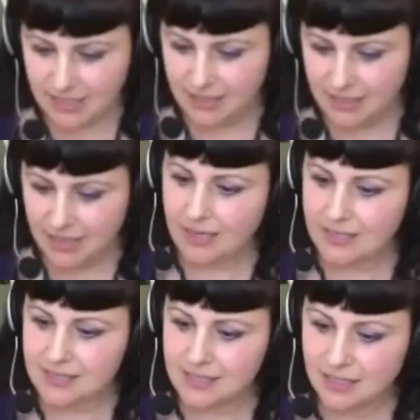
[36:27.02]
send. I
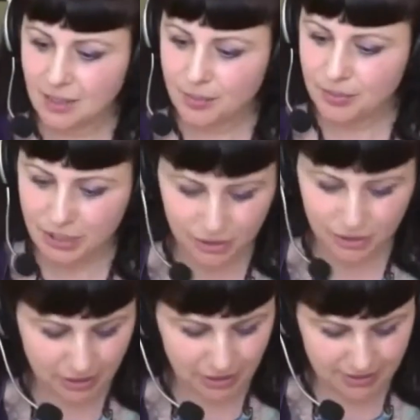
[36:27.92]
can send a couple
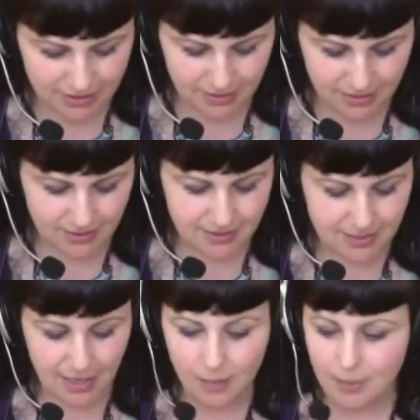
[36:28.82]
curiosities.
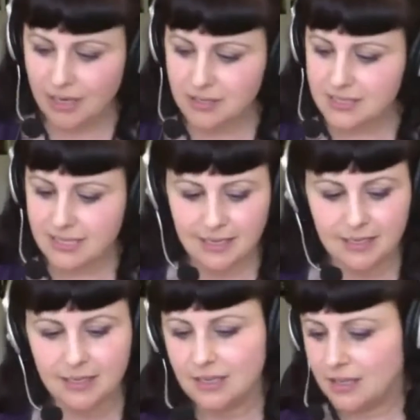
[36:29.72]
How about I'll
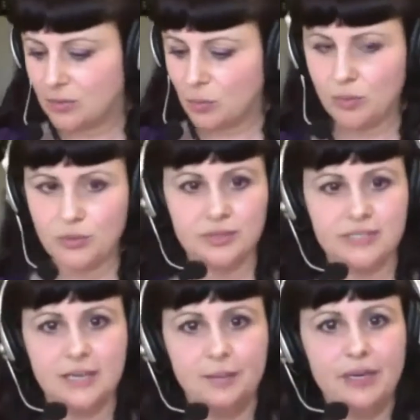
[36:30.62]
send? Well,
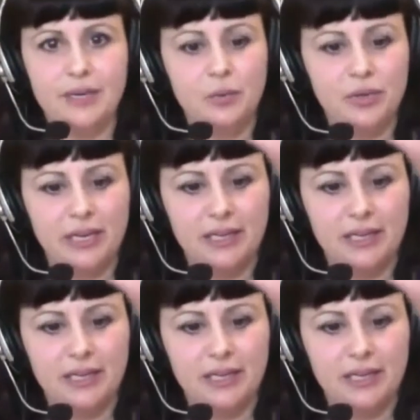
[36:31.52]
somebody will